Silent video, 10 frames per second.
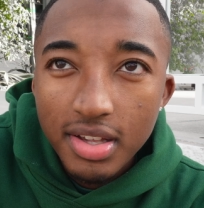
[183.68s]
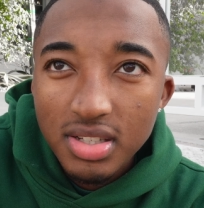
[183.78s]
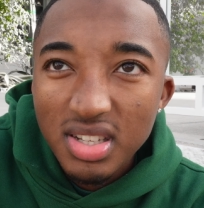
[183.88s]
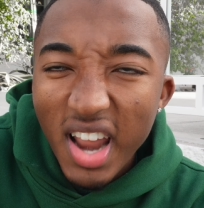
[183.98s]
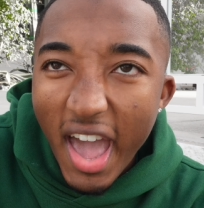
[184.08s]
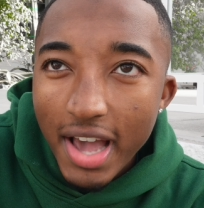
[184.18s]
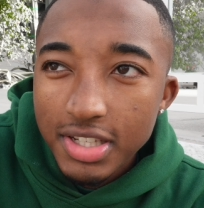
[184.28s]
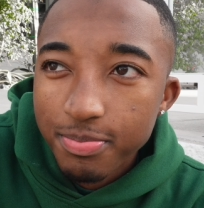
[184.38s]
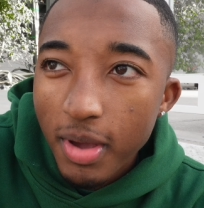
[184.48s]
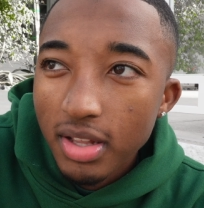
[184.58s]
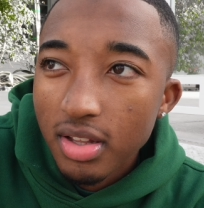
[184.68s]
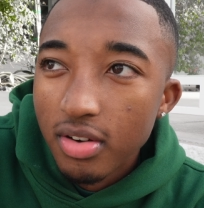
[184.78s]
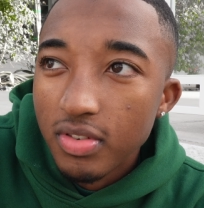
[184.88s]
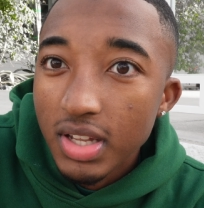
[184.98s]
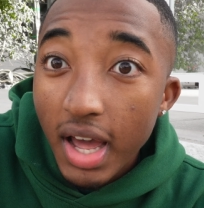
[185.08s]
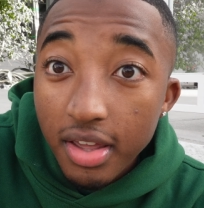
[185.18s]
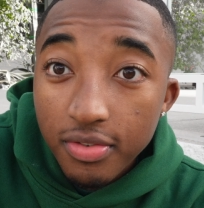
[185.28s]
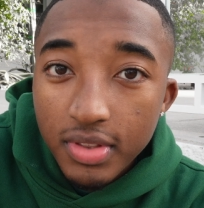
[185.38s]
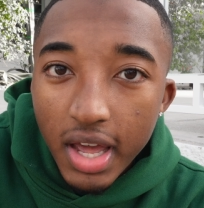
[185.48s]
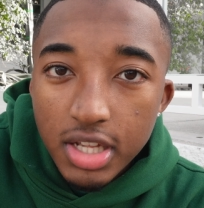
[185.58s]
is an aspect of
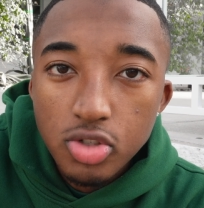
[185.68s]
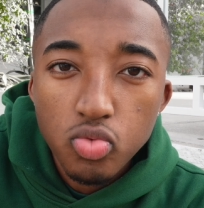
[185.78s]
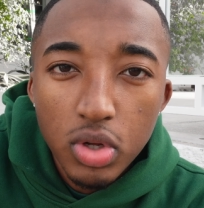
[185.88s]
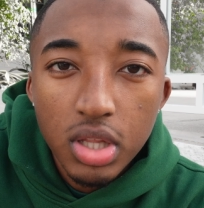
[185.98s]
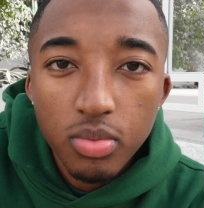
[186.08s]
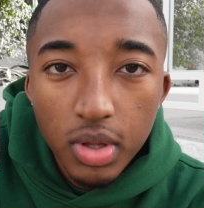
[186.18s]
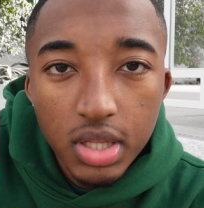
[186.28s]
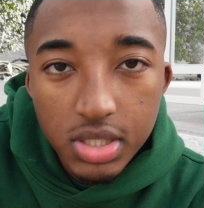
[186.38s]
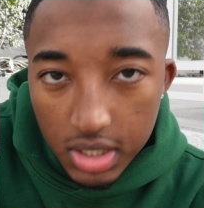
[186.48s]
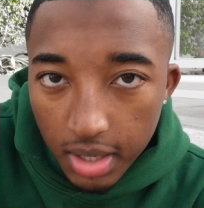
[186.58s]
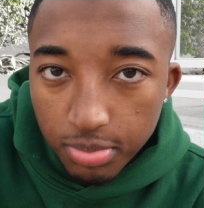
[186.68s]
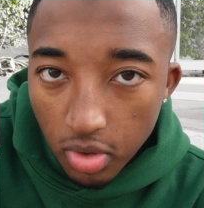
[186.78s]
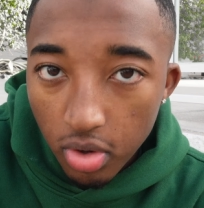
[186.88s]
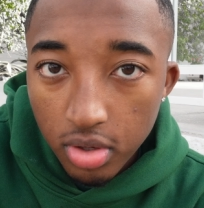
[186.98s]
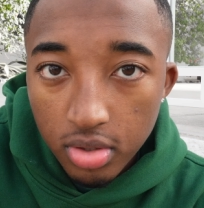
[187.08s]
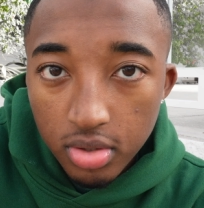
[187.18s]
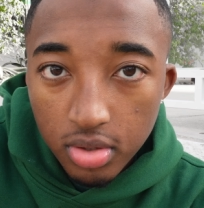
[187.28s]
life that is really slept on.